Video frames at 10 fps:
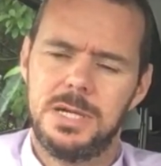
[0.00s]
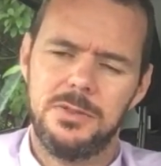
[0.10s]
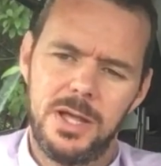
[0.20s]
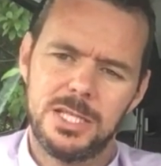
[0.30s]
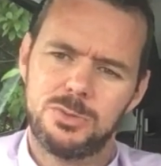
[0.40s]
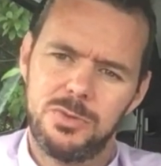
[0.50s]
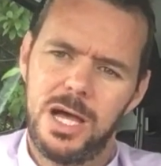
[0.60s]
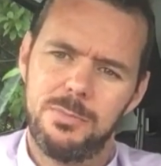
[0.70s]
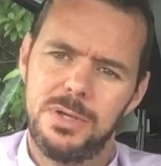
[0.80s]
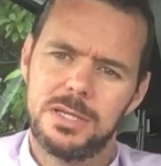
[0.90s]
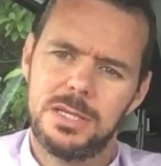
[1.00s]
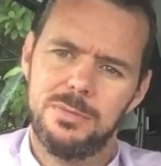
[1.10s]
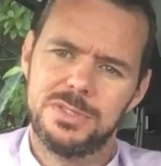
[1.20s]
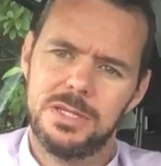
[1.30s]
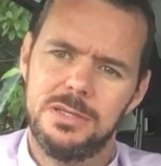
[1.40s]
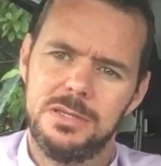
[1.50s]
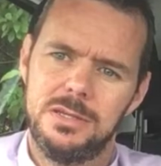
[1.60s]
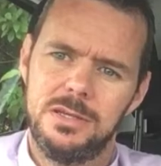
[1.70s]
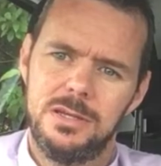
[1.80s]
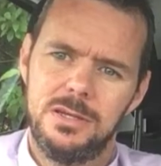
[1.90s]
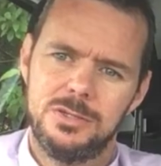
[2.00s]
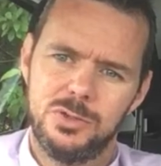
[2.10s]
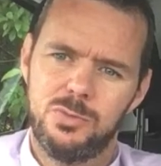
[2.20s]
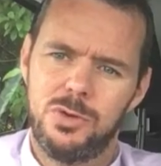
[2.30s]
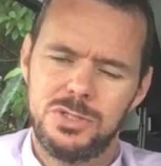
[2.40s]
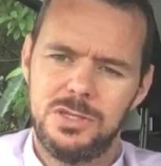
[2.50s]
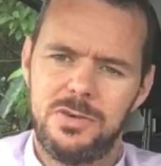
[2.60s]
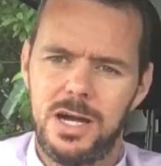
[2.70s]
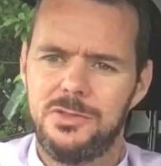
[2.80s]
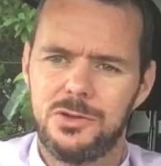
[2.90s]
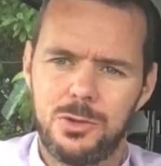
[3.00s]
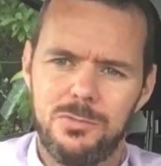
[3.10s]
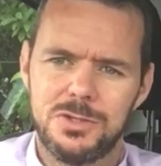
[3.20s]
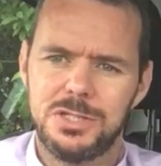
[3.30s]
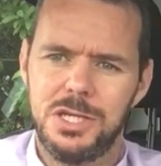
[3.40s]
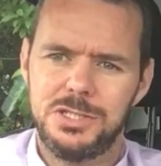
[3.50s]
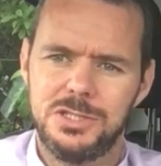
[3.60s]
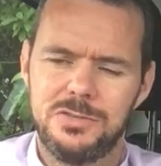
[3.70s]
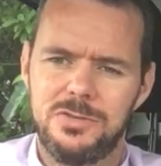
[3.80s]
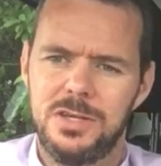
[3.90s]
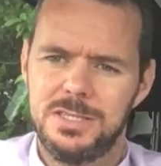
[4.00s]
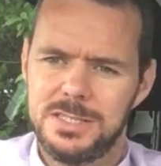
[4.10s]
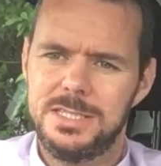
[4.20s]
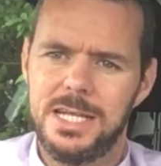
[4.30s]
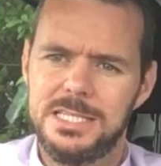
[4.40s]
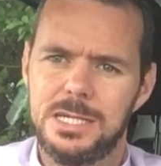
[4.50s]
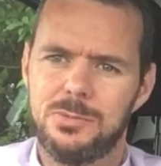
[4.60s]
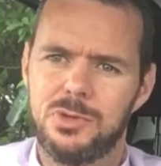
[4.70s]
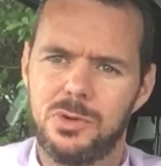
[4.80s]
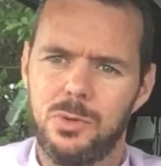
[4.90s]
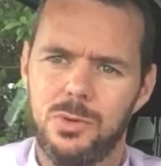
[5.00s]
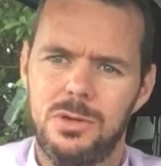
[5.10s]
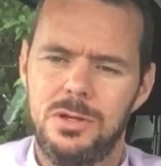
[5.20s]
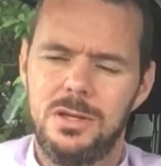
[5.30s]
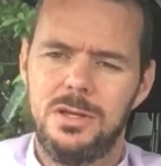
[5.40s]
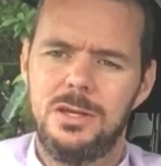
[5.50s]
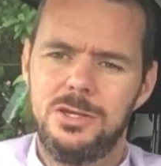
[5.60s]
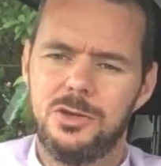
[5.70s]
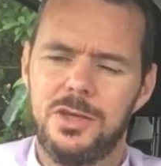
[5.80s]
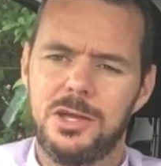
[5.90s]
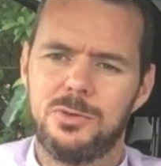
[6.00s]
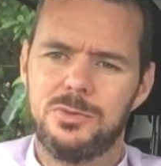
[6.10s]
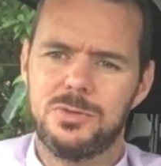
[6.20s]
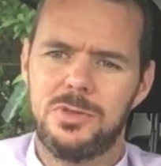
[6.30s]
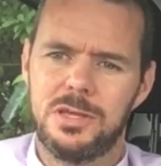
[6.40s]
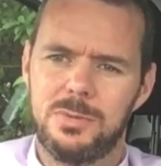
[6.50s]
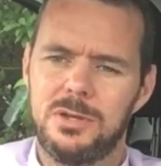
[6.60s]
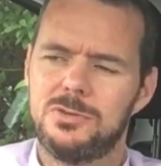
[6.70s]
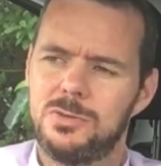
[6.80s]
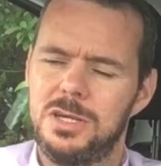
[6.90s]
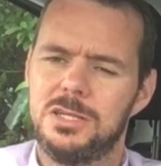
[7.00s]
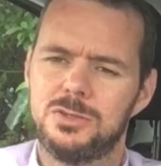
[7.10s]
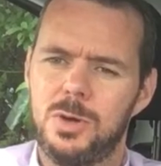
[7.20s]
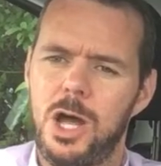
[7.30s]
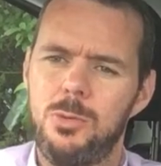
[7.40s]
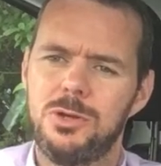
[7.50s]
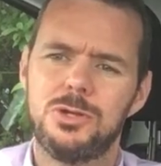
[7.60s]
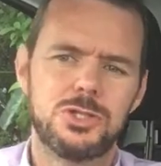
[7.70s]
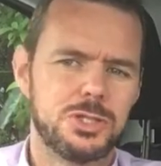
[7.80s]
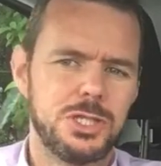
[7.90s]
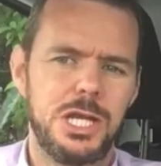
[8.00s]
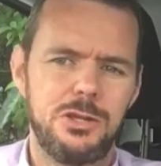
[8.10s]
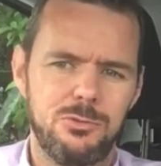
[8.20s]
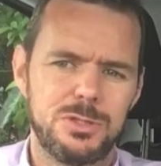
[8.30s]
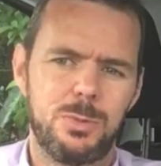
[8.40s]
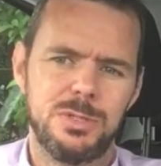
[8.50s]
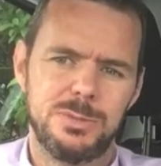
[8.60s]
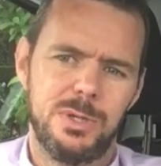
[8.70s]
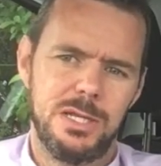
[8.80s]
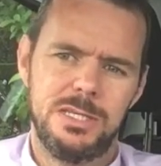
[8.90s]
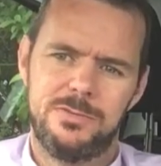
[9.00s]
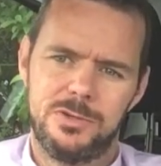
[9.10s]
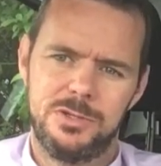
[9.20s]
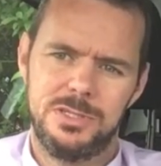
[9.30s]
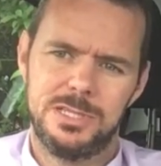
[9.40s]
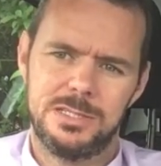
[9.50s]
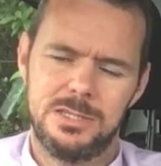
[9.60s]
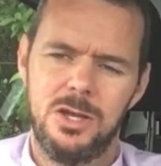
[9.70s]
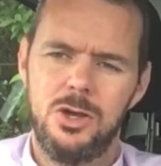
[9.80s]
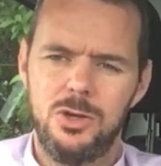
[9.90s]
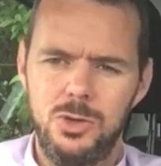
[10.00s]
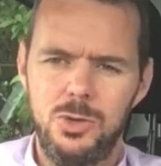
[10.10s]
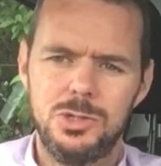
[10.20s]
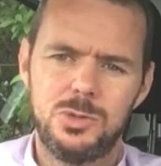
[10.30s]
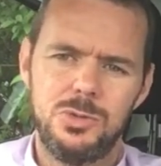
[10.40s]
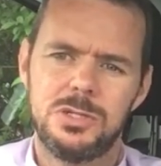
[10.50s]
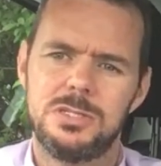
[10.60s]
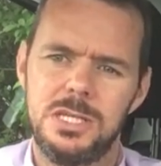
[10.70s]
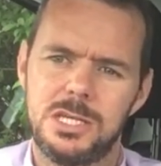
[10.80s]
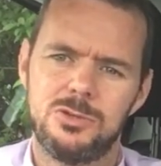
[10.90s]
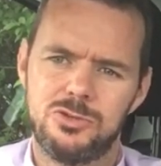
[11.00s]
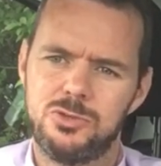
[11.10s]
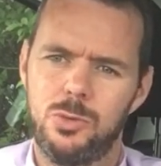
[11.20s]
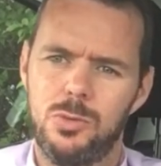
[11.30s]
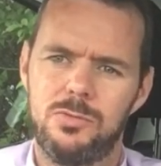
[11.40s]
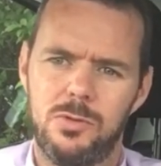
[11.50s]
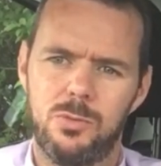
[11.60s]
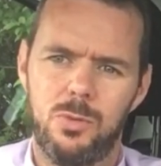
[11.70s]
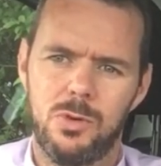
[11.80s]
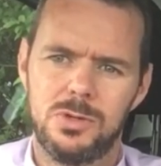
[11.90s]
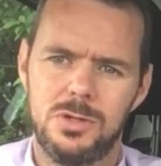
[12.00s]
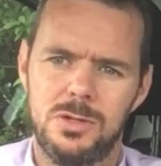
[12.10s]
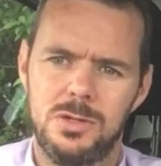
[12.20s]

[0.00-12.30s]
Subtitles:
And that's where that bit comes in. So once you've had the conversation of setting up the goal, you're then going to think about, okay, so how are we going to share the responsibility for today's lesson? Who's going to take control for what?